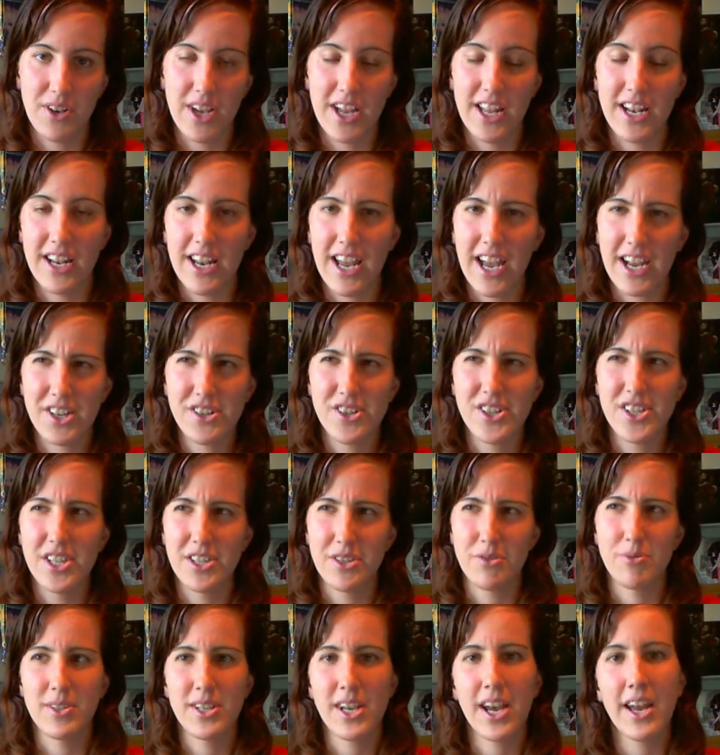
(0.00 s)
and actually
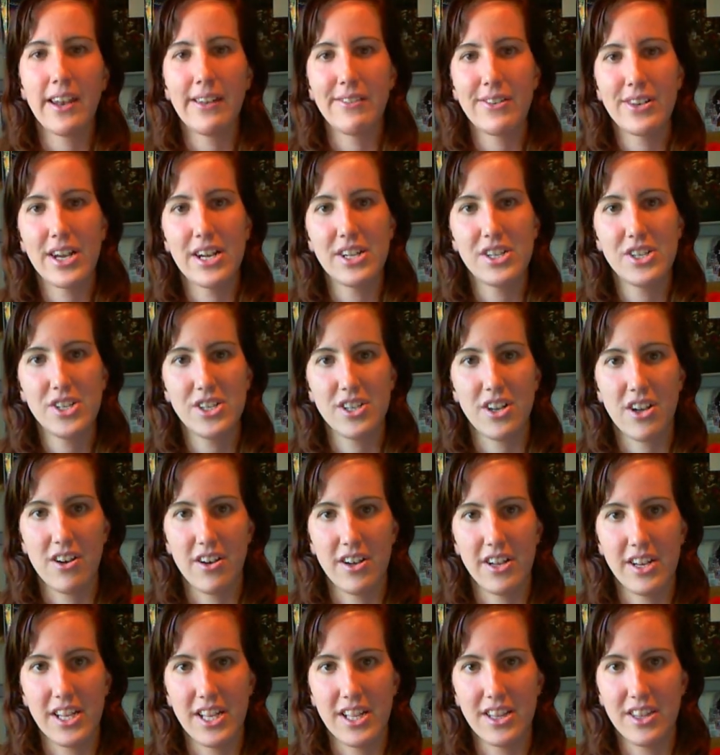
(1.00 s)
this was kind of touched
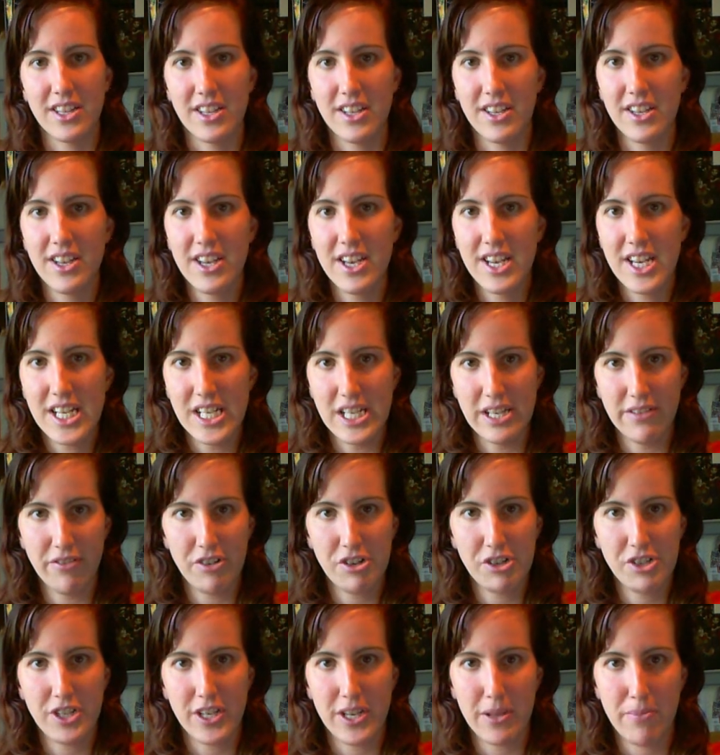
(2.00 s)
on in the
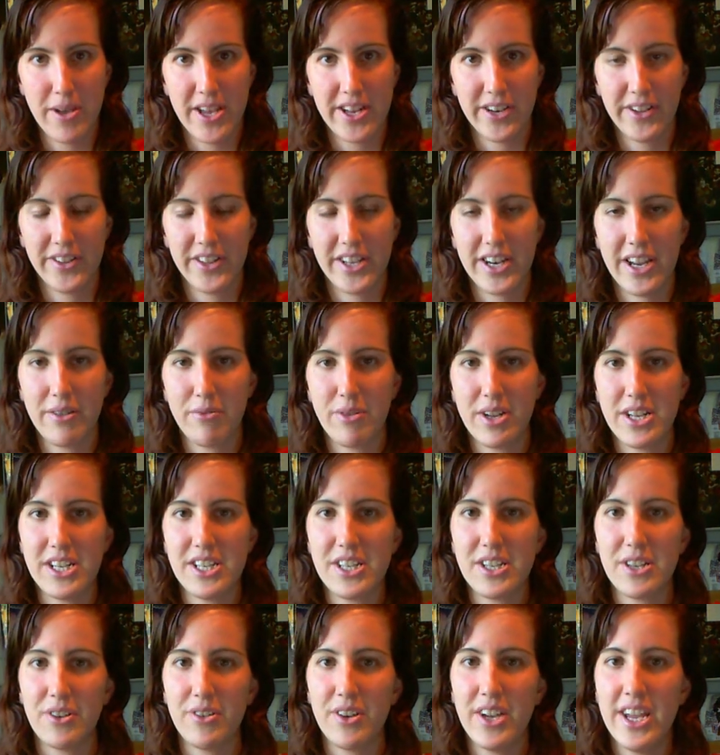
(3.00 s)
diversity panel that I went
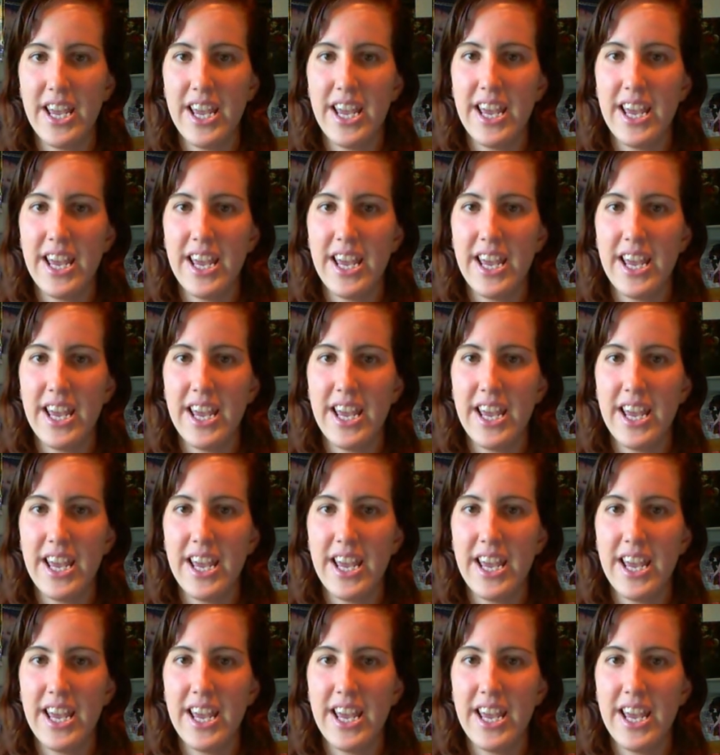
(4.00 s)
to,